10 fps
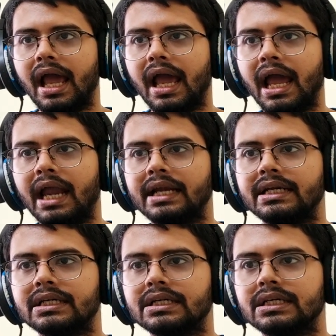
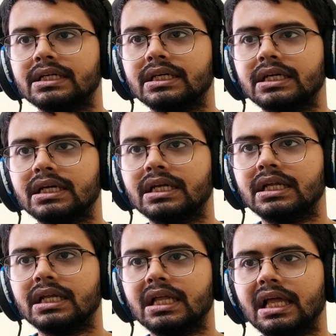And uh,
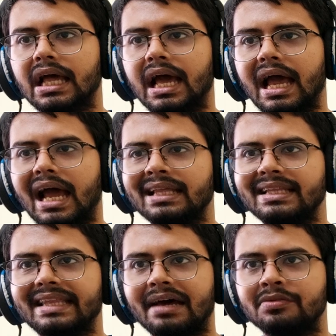I
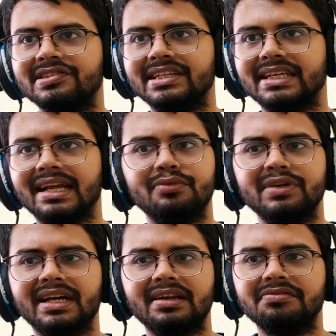think that was it, and
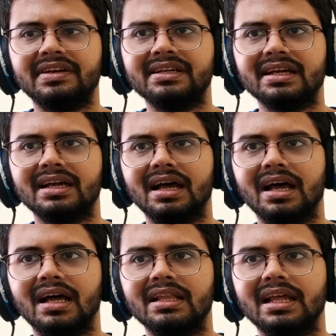we kind of get
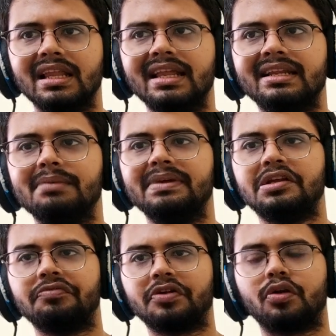uh, a little
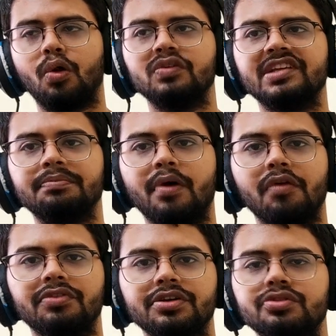bit of a close-up
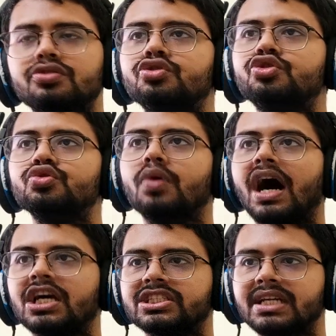of the two
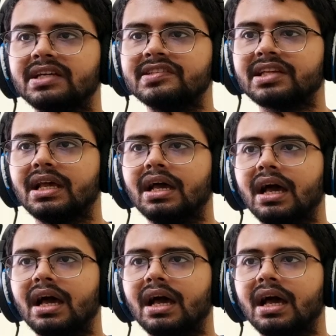Hashiras.